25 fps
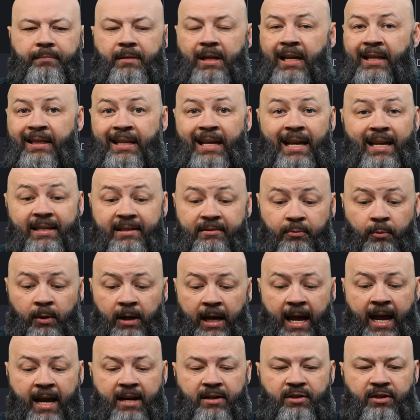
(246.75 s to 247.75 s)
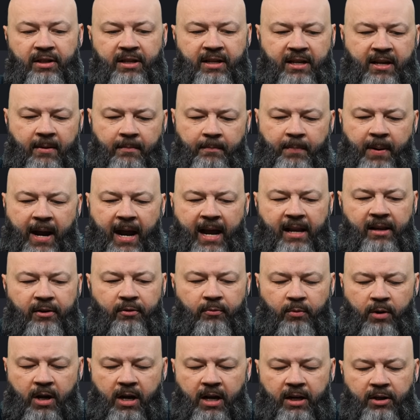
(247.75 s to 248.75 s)
And this will actually compile and
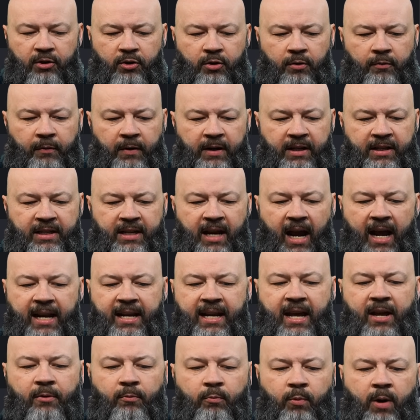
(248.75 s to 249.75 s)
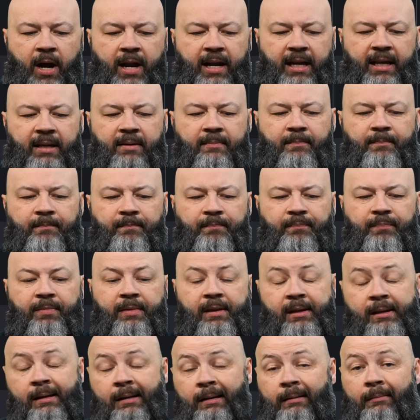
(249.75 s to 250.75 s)
run. So if we .NET run it,
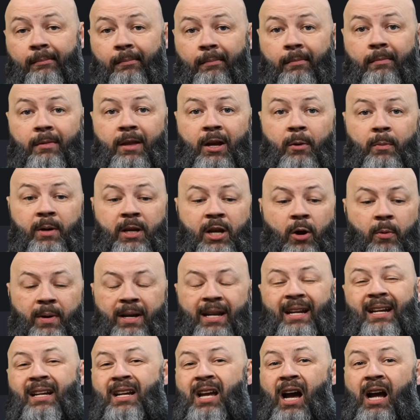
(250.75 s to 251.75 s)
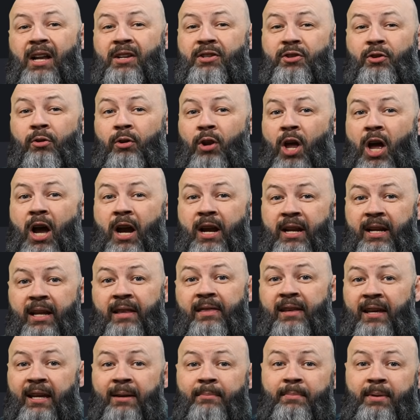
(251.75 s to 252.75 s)
there we go. We didn't console log
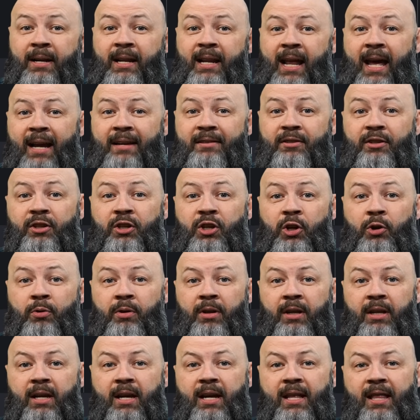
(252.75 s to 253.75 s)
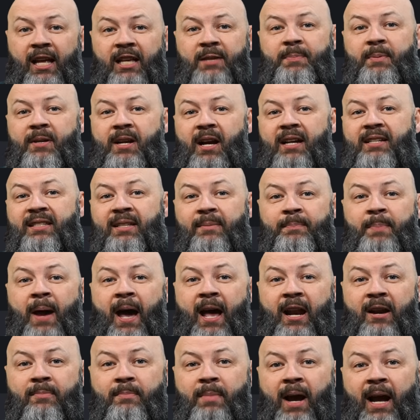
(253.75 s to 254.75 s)
anything, but it executed. That's because the
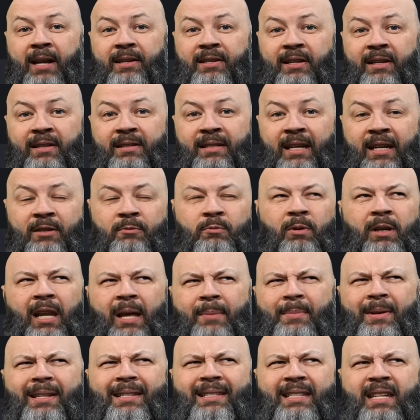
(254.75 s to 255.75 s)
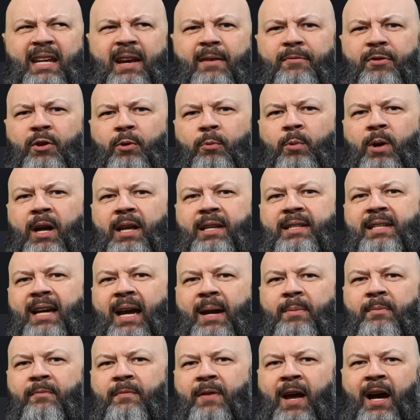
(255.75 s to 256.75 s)
pattern matching says, well, let me see if the
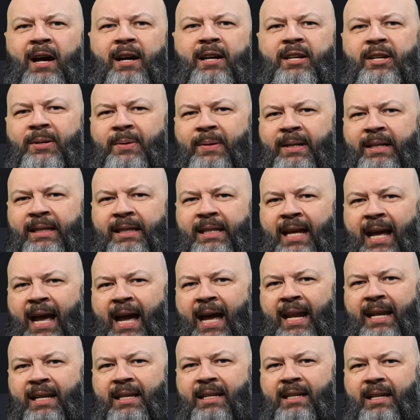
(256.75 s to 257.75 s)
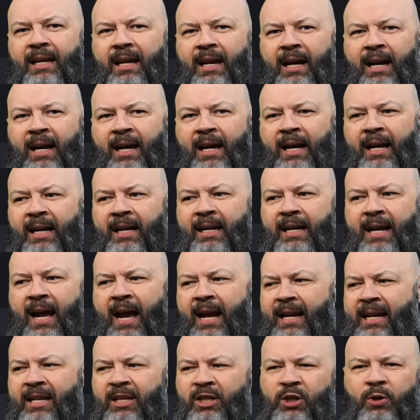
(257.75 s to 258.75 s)
runtime value in that, uh, I
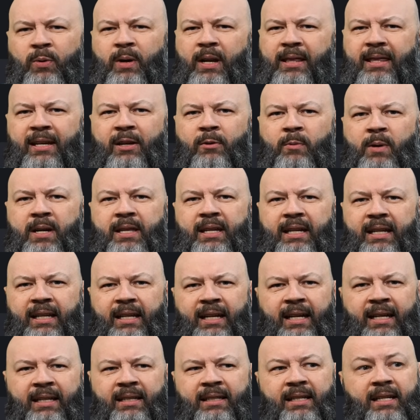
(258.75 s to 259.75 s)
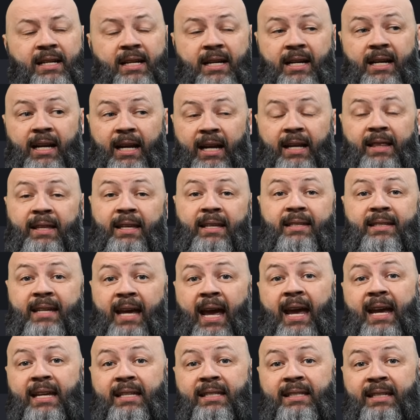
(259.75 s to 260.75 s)
can do anything with it. And in this
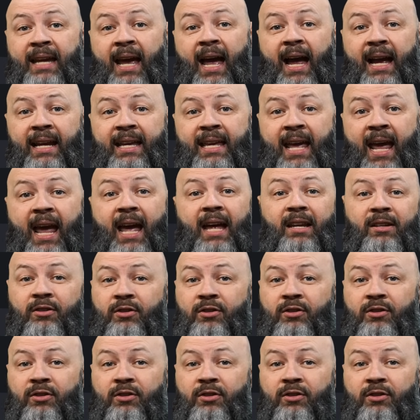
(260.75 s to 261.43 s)
case, yeah, I can.